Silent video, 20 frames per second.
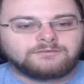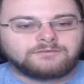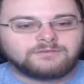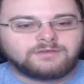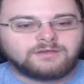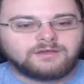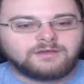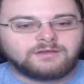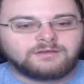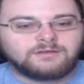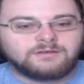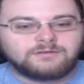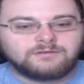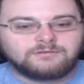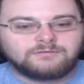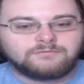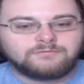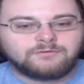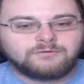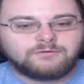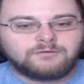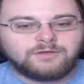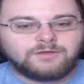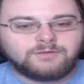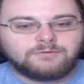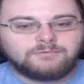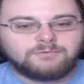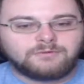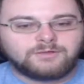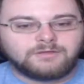kind of
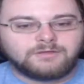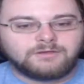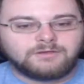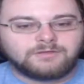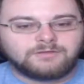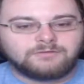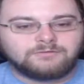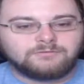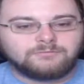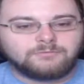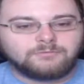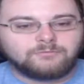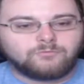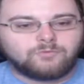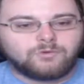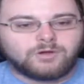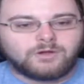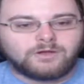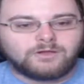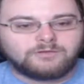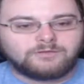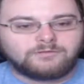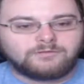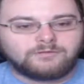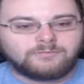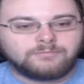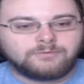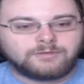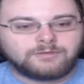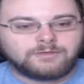creepy in his... Why is he
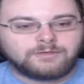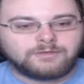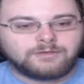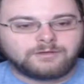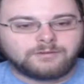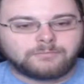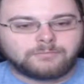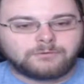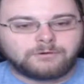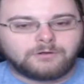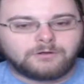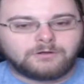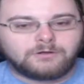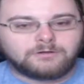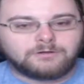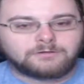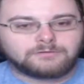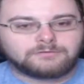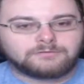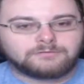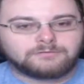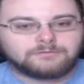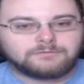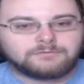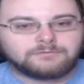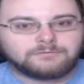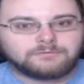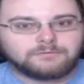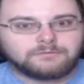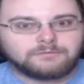picking up rocks?
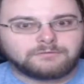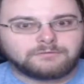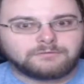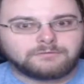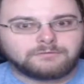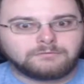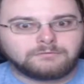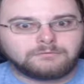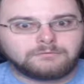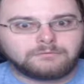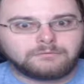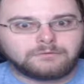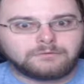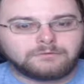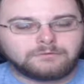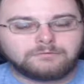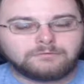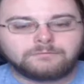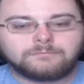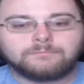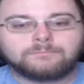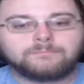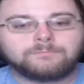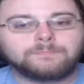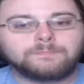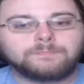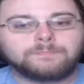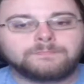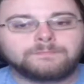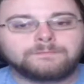Oh, no.
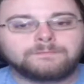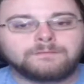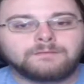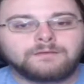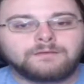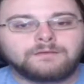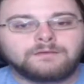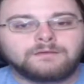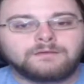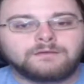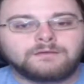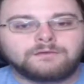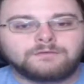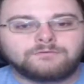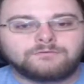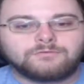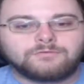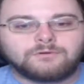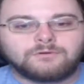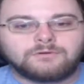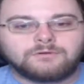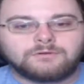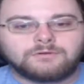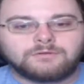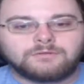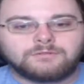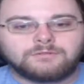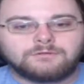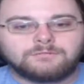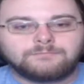He's
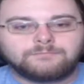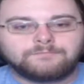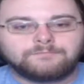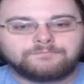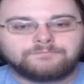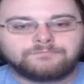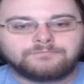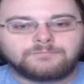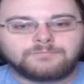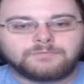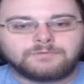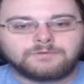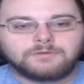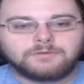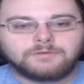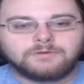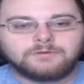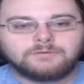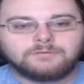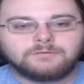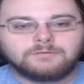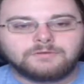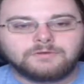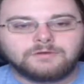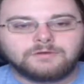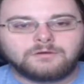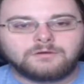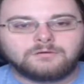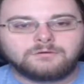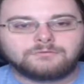throwing them? Huh?
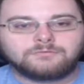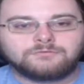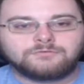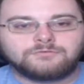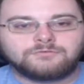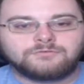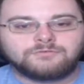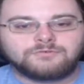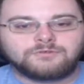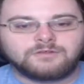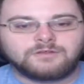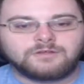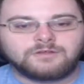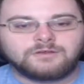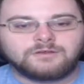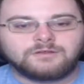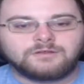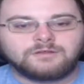Oh, shit.